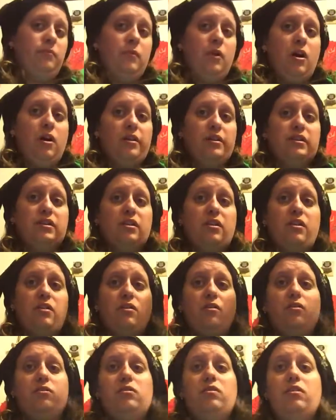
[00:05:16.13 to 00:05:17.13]

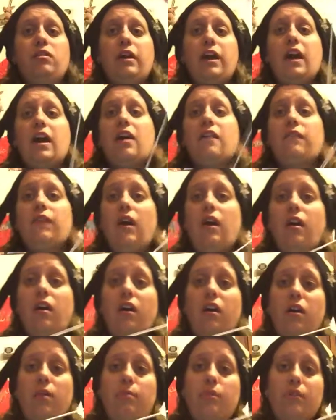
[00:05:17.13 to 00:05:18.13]
also have
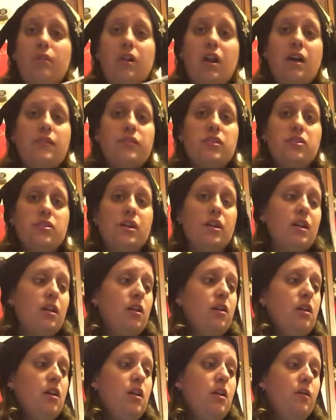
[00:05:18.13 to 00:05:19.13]
a pull-off
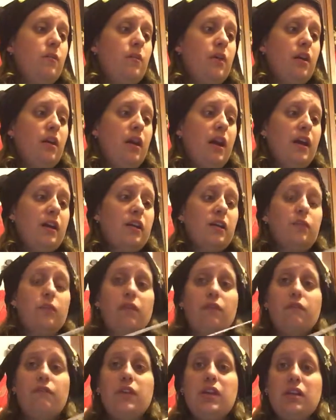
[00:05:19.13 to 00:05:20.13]
string where I can
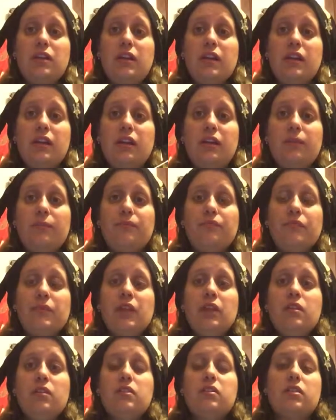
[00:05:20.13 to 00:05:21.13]
reveal him,
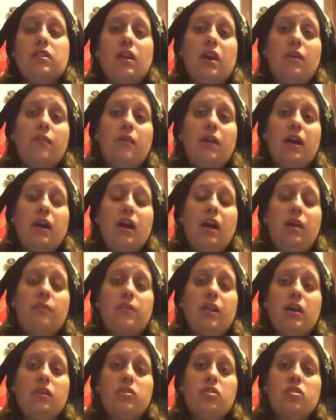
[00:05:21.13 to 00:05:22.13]
so that way I'm
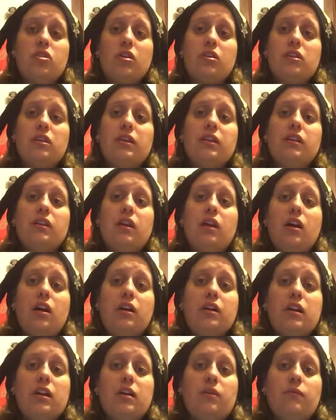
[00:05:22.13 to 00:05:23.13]
not struggling
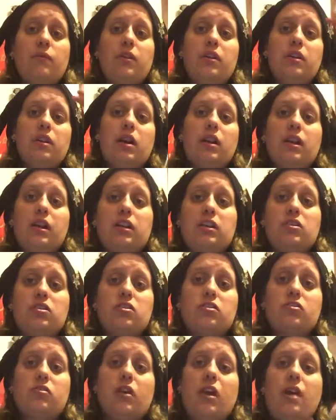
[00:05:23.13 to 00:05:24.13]
on it and whatnot. I can
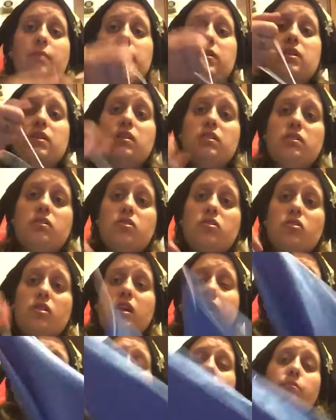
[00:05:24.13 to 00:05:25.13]
just grab the
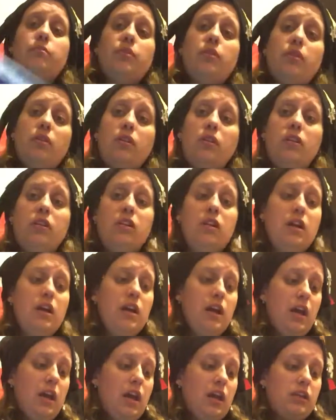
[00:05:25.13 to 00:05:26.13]
string and then pull,
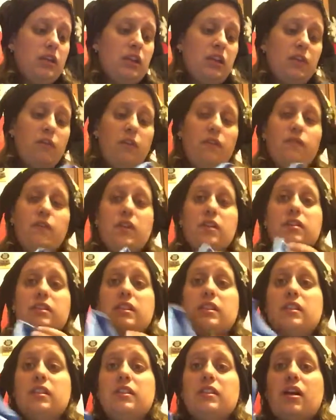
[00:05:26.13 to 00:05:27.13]
and then it reveals.
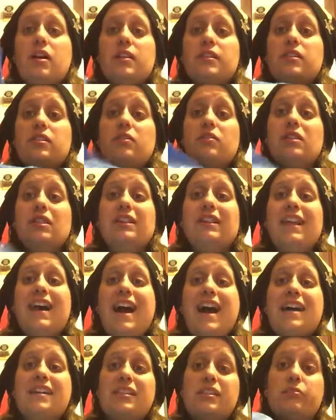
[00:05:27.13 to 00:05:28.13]
This is also the
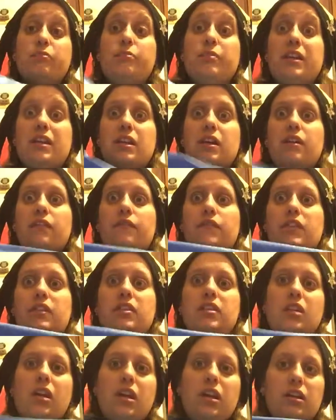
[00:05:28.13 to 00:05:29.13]
last bit of the
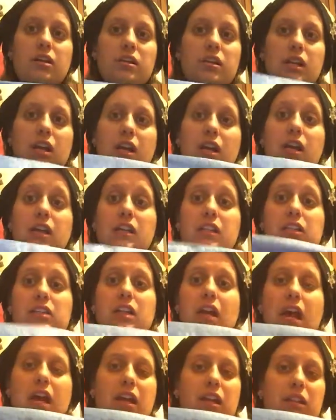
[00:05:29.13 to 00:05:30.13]
skirt
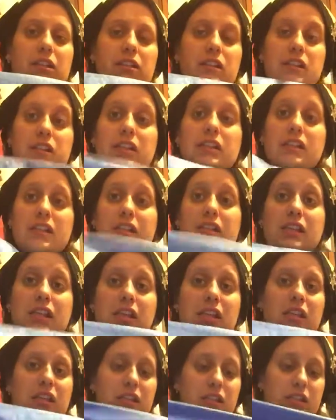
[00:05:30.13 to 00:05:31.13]
entirely. This is
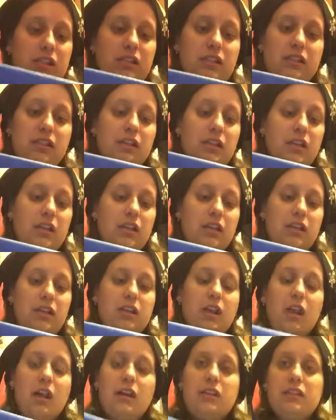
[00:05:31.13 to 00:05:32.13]
it. This
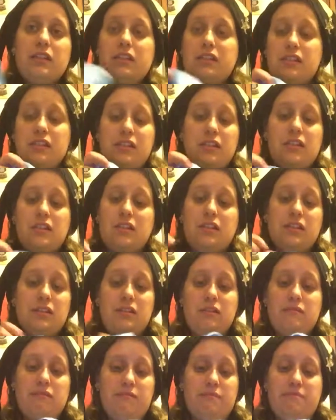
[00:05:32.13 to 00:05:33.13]

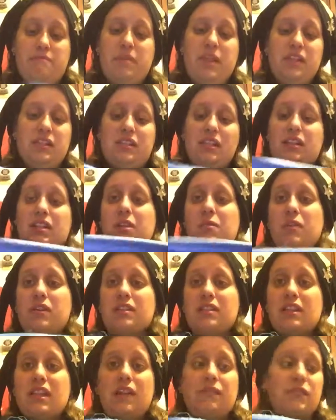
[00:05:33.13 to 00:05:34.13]
is basically
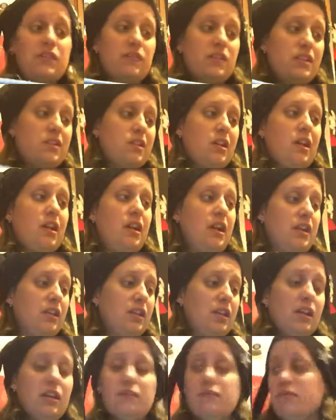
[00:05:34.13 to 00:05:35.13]
what's left of the skirt, and
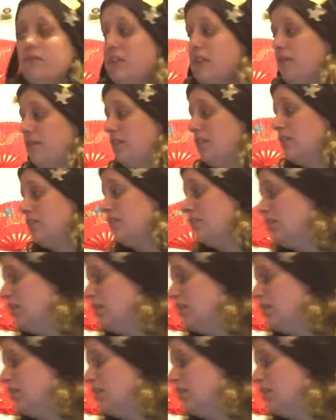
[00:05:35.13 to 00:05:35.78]
then whatever